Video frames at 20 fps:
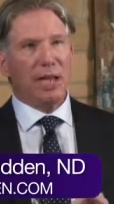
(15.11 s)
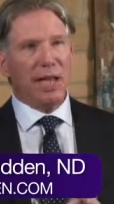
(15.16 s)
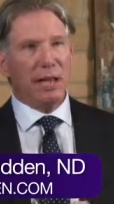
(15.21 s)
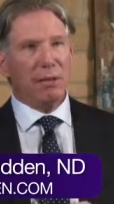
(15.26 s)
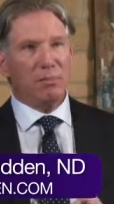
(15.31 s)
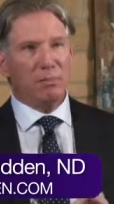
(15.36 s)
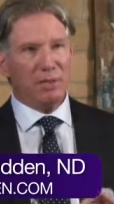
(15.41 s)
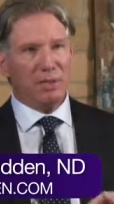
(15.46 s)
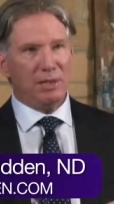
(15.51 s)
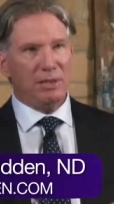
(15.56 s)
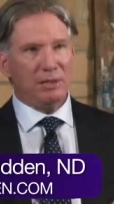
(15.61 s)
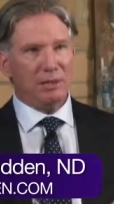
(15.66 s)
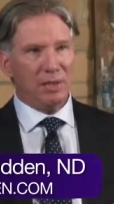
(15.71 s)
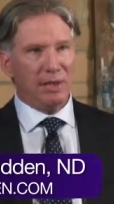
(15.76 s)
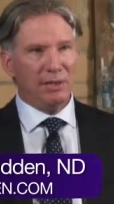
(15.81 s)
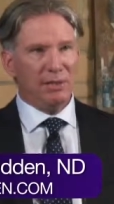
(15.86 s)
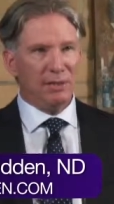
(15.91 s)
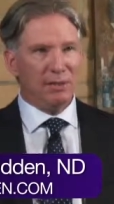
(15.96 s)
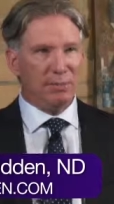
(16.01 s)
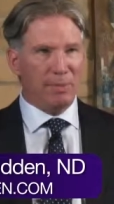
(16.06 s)
MD
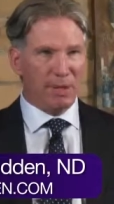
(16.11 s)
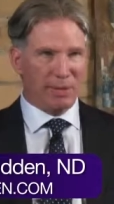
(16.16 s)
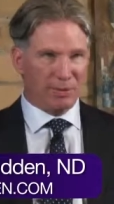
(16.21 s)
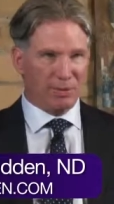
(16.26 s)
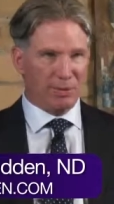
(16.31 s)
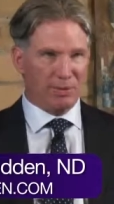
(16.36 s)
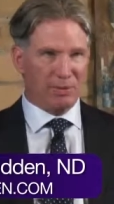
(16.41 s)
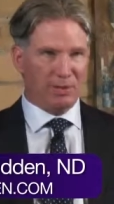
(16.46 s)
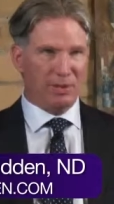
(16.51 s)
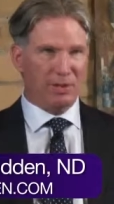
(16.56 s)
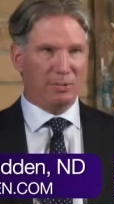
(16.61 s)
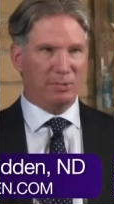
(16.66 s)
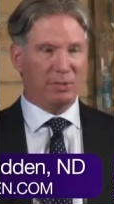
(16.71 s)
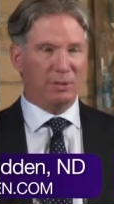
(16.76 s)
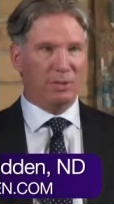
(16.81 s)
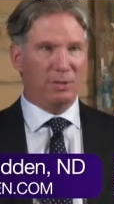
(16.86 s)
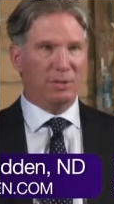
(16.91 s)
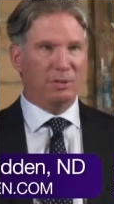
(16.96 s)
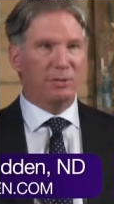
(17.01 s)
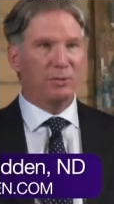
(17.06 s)
directed medical
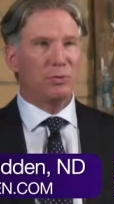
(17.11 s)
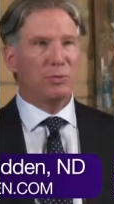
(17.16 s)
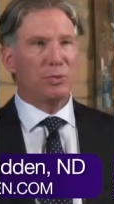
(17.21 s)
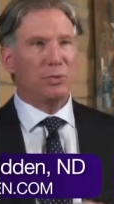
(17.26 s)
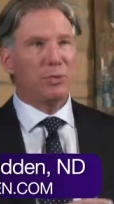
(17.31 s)
therapeutics for